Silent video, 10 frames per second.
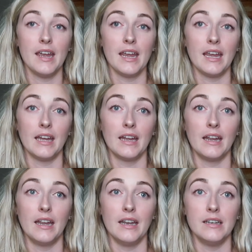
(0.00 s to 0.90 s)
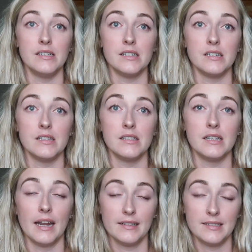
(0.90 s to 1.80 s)
and
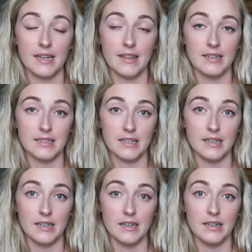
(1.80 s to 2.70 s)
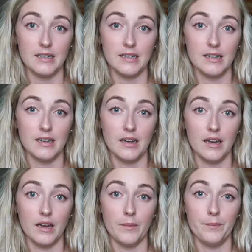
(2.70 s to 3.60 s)
the next day they did
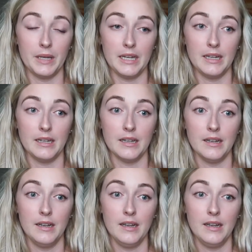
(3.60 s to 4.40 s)
a big